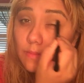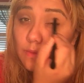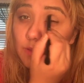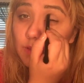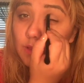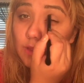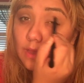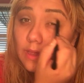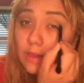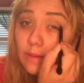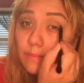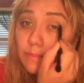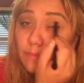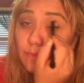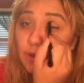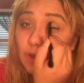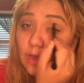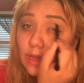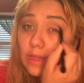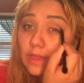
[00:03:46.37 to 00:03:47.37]
Like
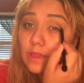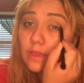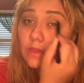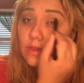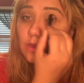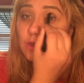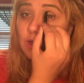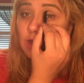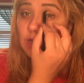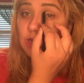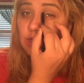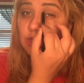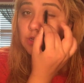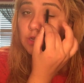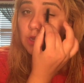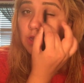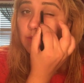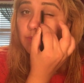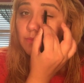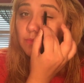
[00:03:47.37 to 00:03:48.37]
my eye
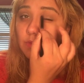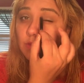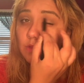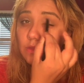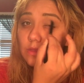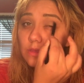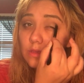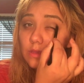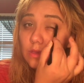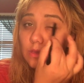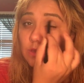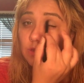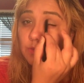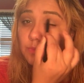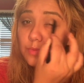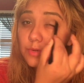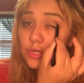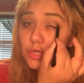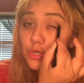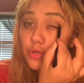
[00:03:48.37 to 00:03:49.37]
shape is
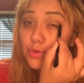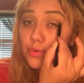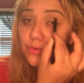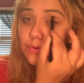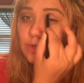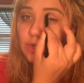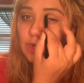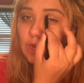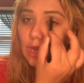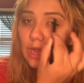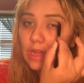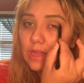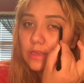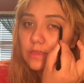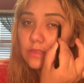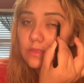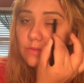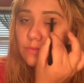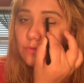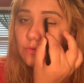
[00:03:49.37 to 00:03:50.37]
protruding
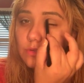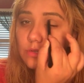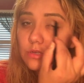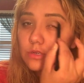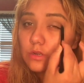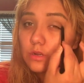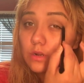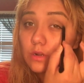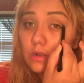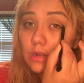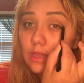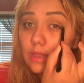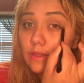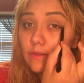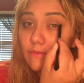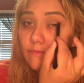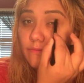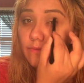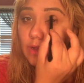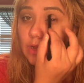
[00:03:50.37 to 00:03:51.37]
eyes, which are like
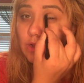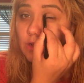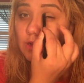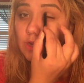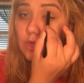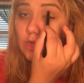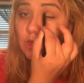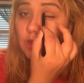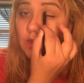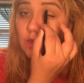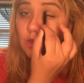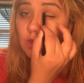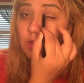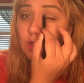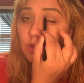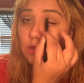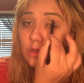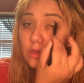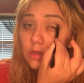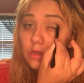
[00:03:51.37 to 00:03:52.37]
very
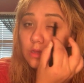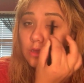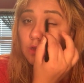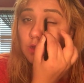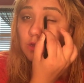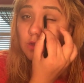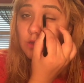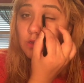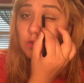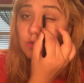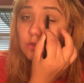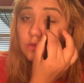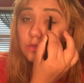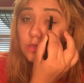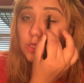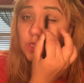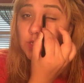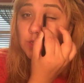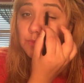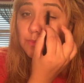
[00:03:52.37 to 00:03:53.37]

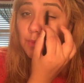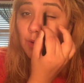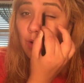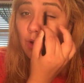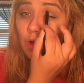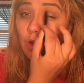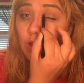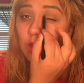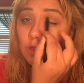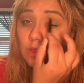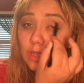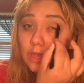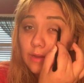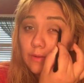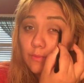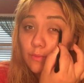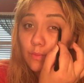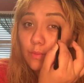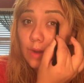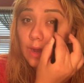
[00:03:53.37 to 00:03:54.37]
small
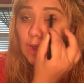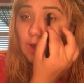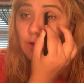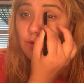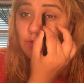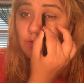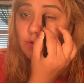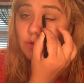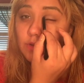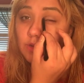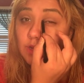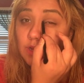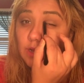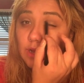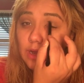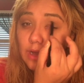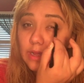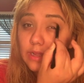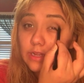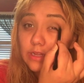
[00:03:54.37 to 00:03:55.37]
and round
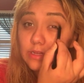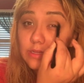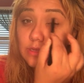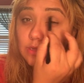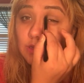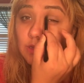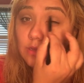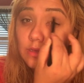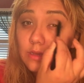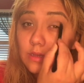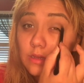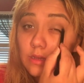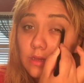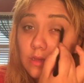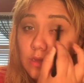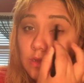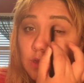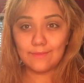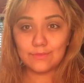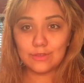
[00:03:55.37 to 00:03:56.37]
eyes.
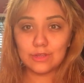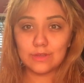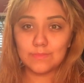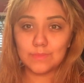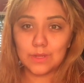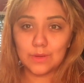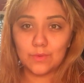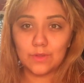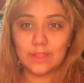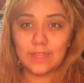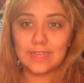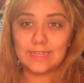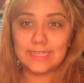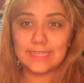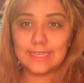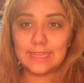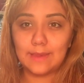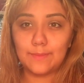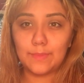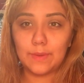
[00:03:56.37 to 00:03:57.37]
After I'm done with that
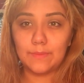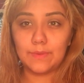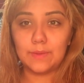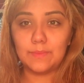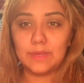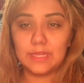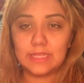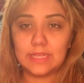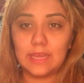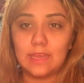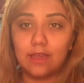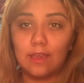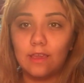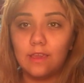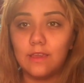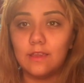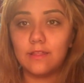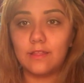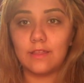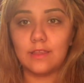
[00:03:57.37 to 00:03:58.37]
step, I'm going to be
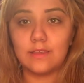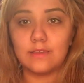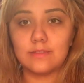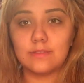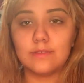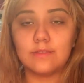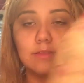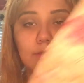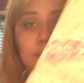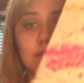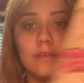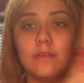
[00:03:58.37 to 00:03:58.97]
taking this